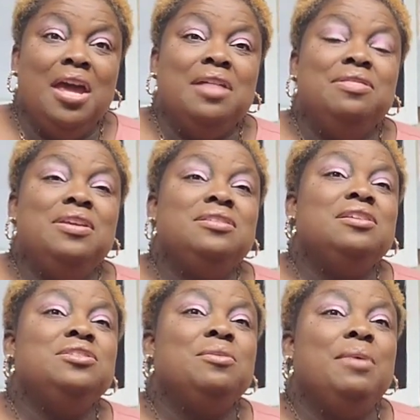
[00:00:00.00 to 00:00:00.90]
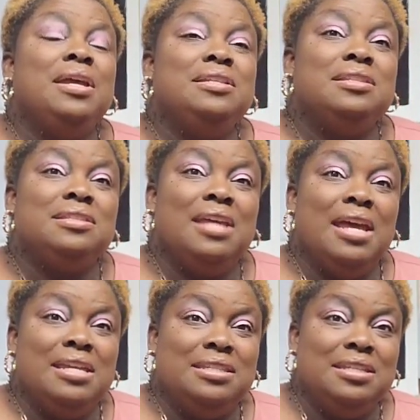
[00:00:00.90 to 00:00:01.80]
These are some
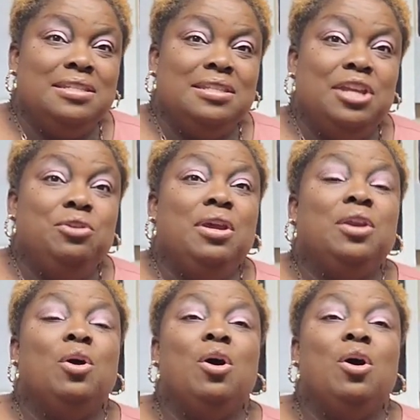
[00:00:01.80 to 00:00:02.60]
exercises that you can